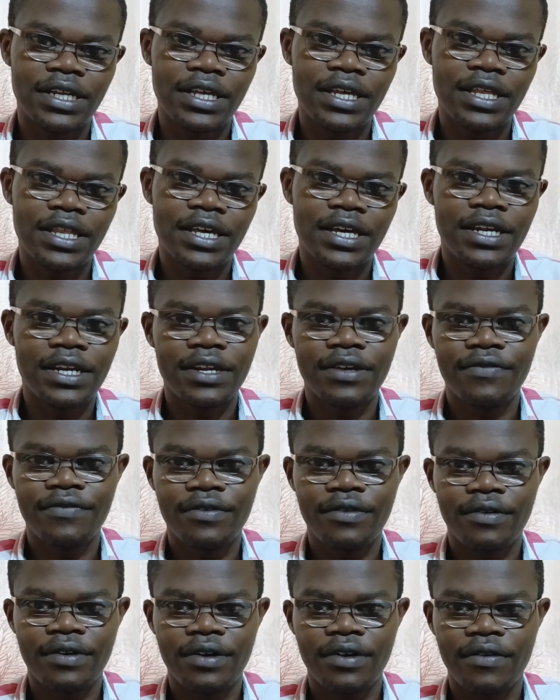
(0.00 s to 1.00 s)
each and
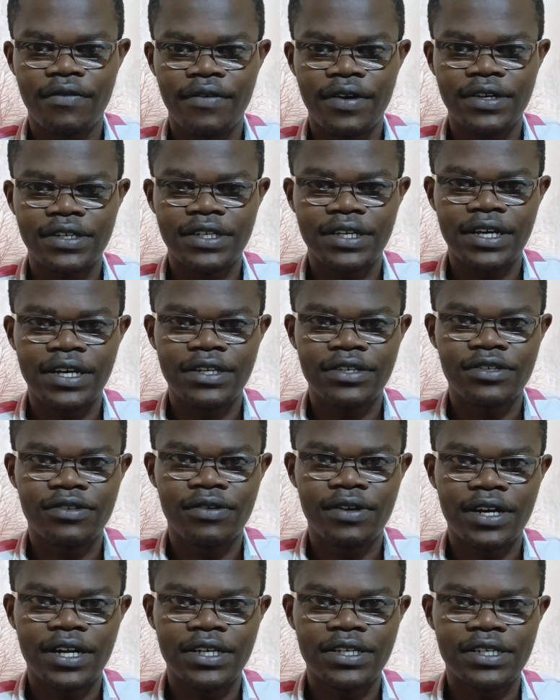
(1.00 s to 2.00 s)
every one of us gets to
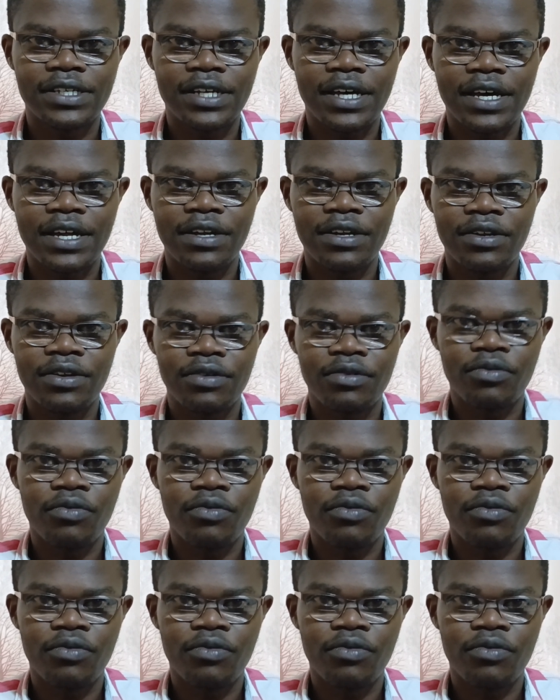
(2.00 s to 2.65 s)
understand